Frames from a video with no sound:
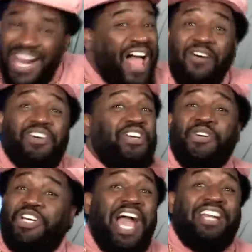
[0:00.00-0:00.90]

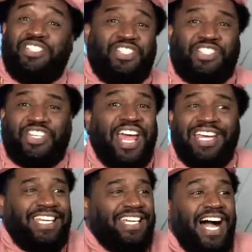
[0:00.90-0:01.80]
Whatever you got to
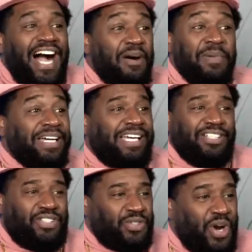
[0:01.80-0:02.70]
say, I'm
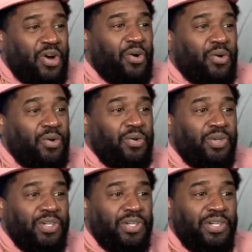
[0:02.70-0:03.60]
in
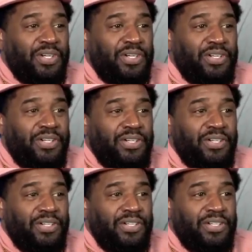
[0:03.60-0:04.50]
control
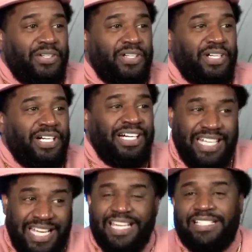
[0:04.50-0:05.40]

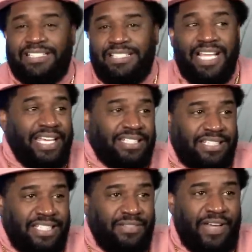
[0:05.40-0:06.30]
of this.
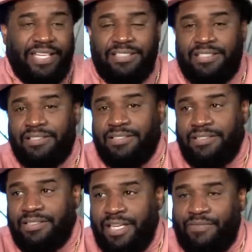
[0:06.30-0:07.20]
Thanks, Steve H.
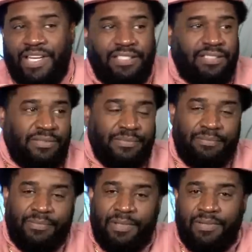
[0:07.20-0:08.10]
Steph H.
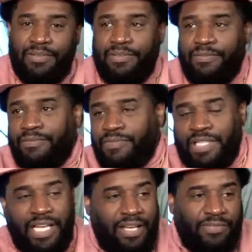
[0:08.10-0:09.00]

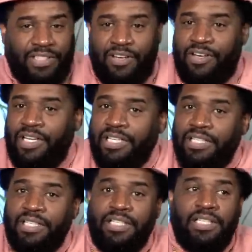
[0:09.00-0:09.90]
For the half a
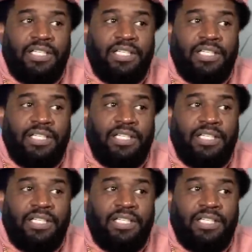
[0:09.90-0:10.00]
yard.